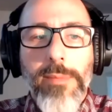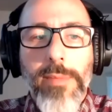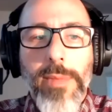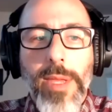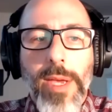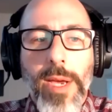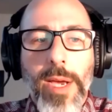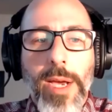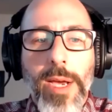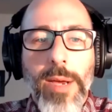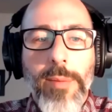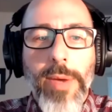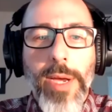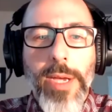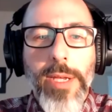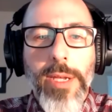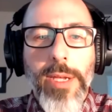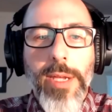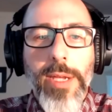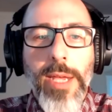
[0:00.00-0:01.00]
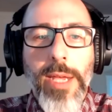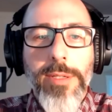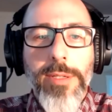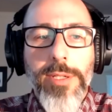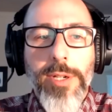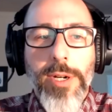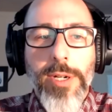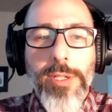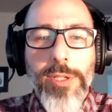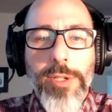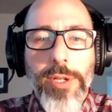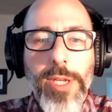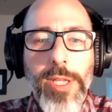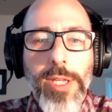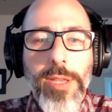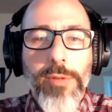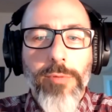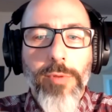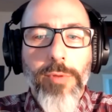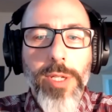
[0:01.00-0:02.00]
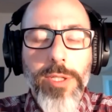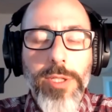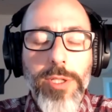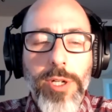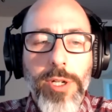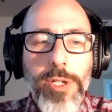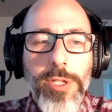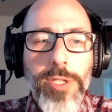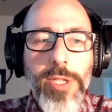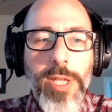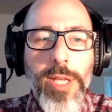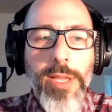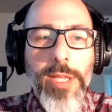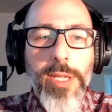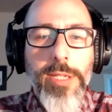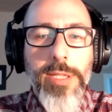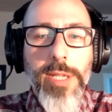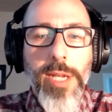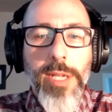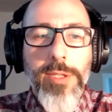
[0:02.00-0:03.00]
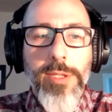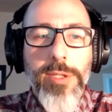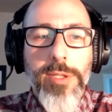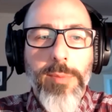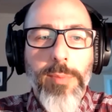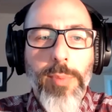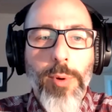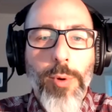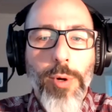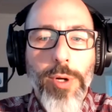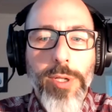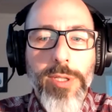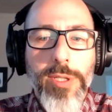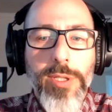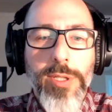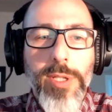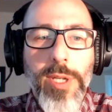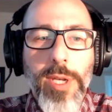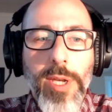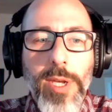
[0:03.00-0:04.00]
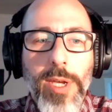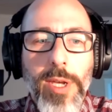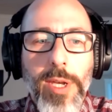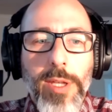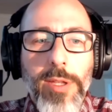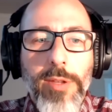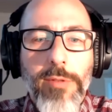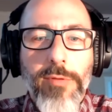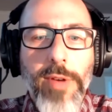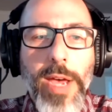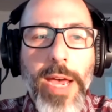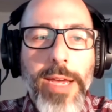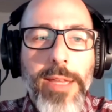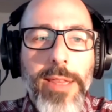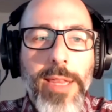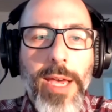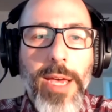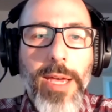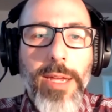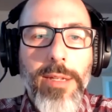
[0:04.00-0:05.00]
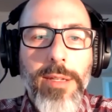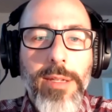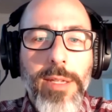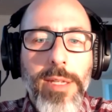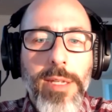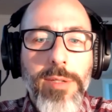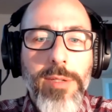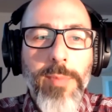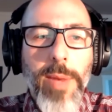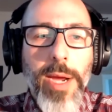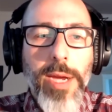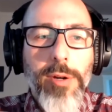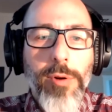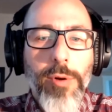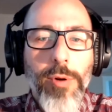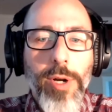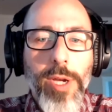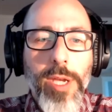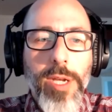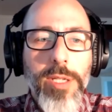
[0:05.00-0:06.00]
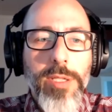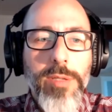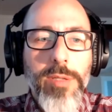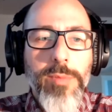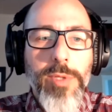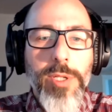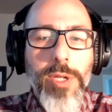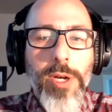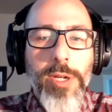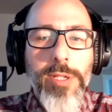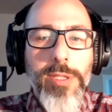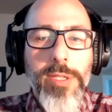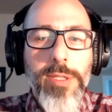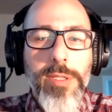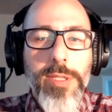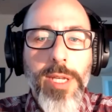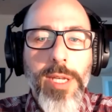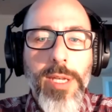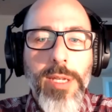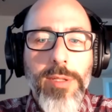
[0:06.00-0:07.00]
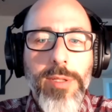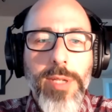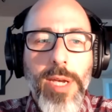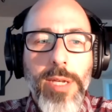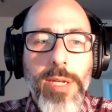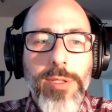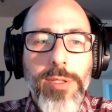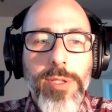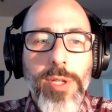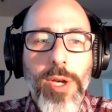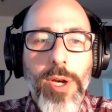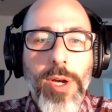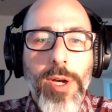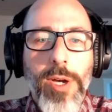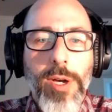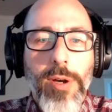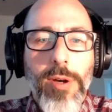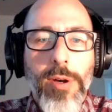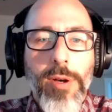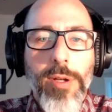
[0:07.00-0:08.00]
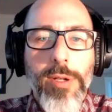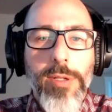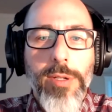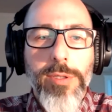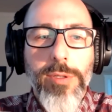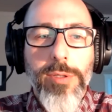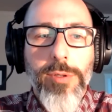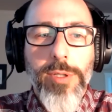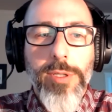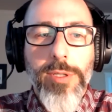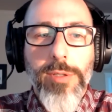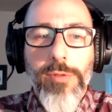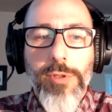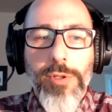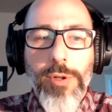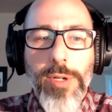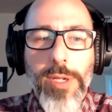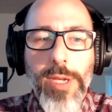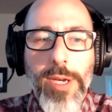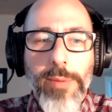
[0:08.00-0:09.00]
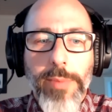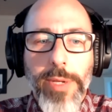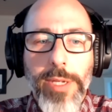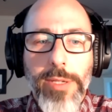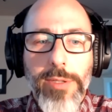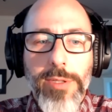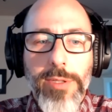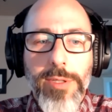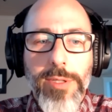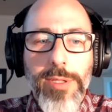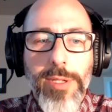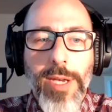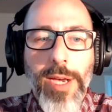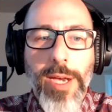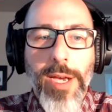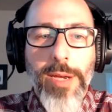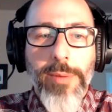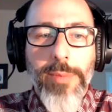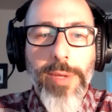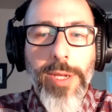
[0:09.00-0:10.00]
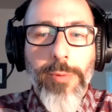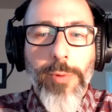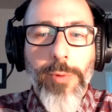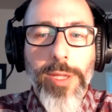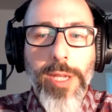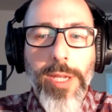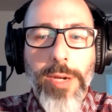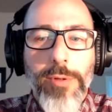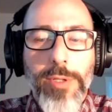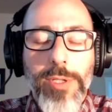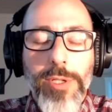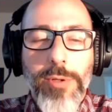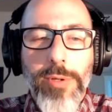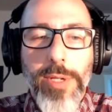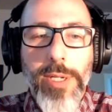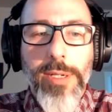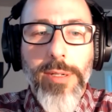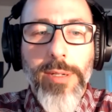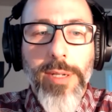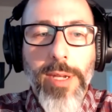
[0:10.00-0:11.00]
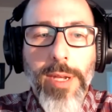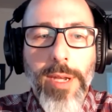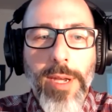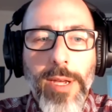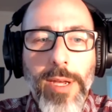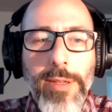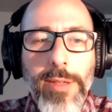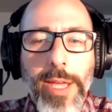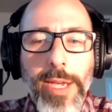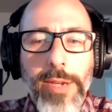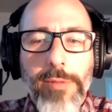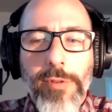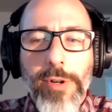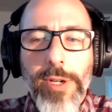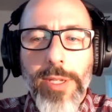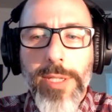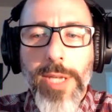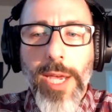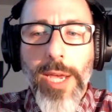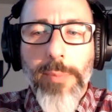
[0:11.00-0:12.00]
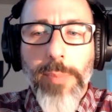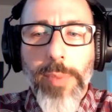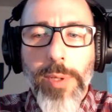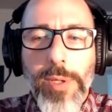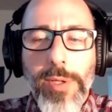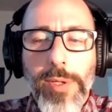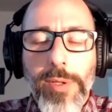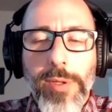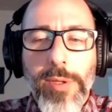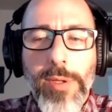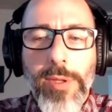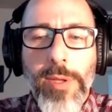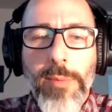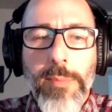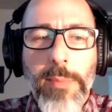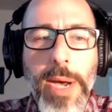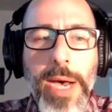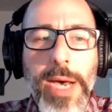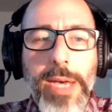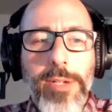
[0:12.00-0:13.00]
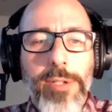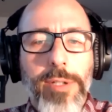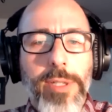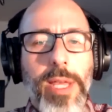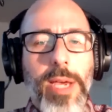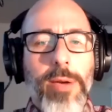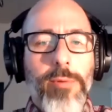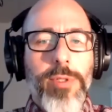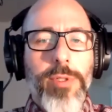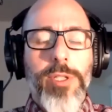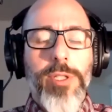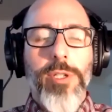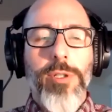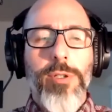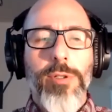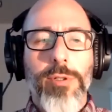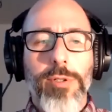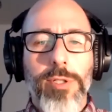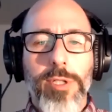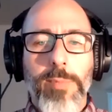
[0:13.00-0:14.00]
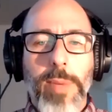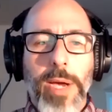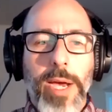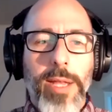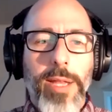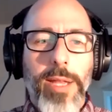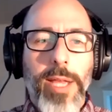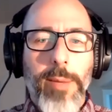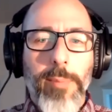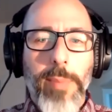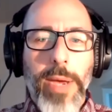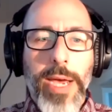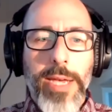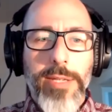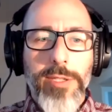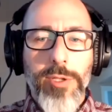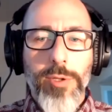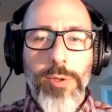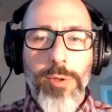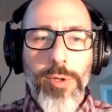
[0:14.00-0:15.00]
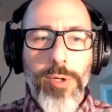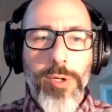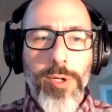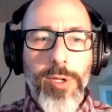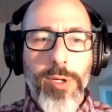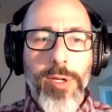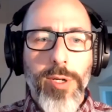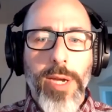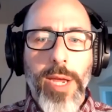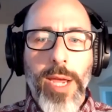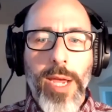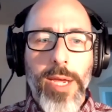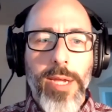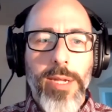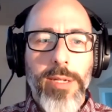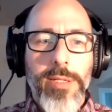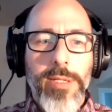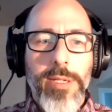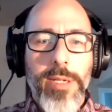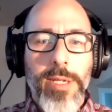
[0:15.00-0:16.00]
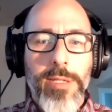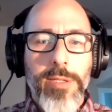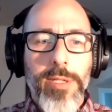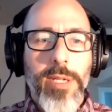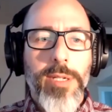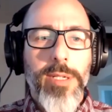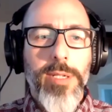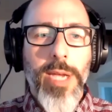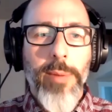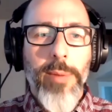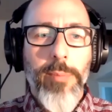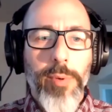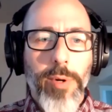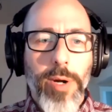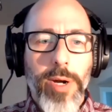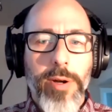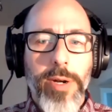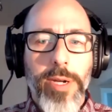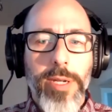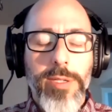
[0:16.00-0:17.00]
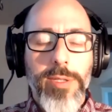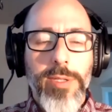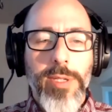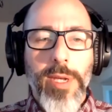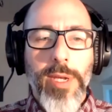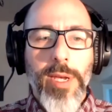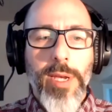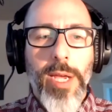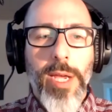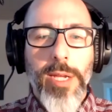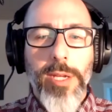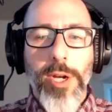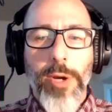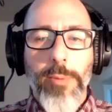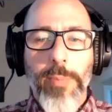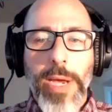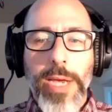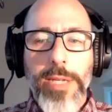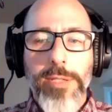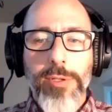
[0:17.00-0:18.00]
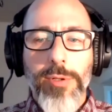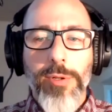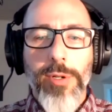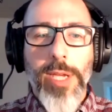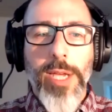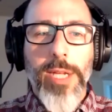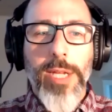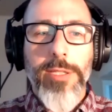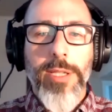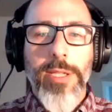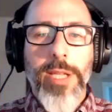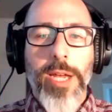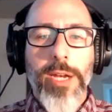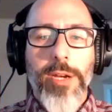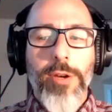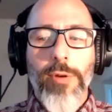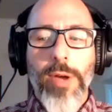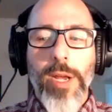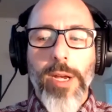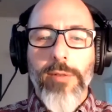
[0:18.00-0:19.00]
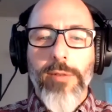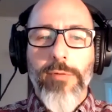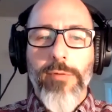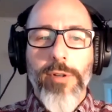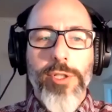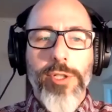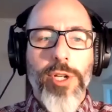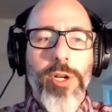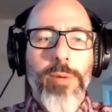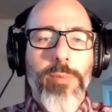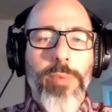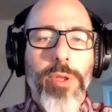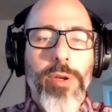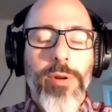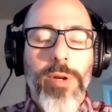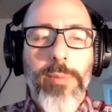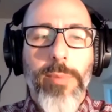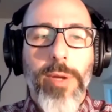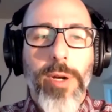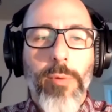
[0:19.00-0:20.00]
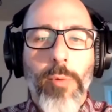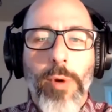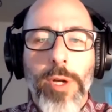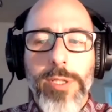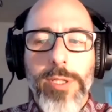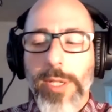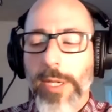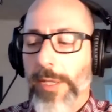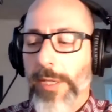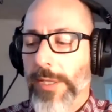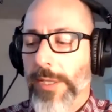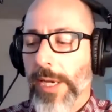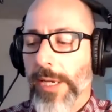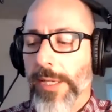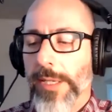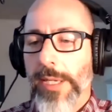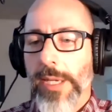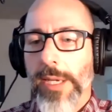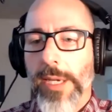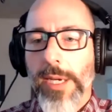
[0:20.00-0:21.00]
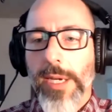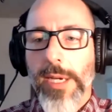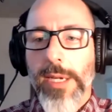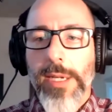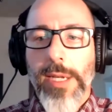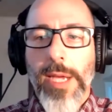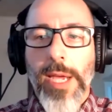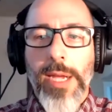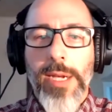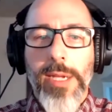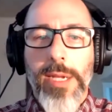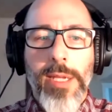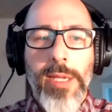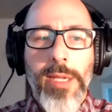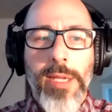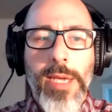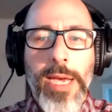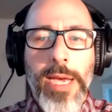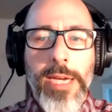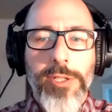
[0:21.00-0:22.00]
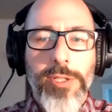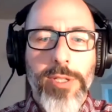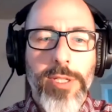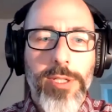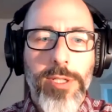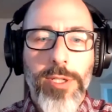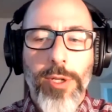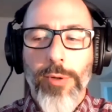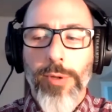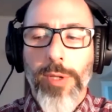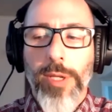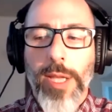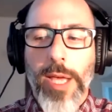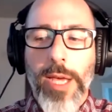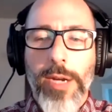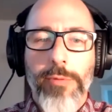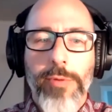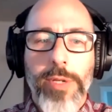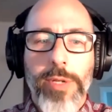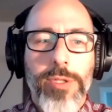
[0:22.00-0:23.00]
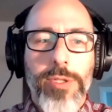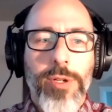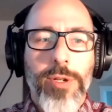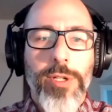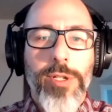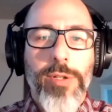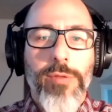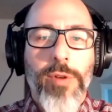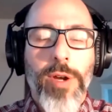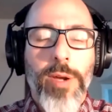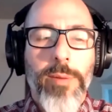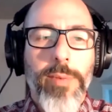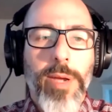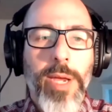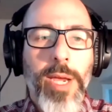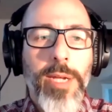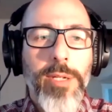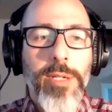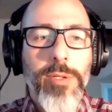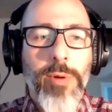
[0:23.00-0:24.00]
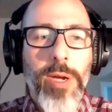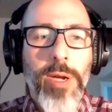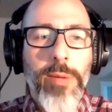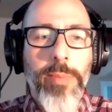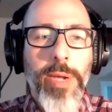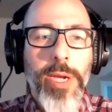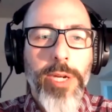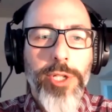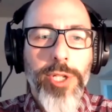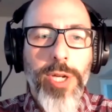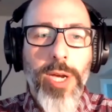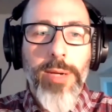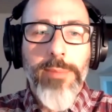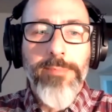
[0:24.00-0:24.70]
and started to look at the research that they said supports the fact that these microorganisms cause disease, I saw all sorts of shortcomings in what they were doing. Like, for example, the model that was used by like Pasteur and his contemporaries, and, you know, Pasteur gets a lot of credit for germ theory, but it wasn't his idea. And he actually stole a lot of research from Antoine Béchamp,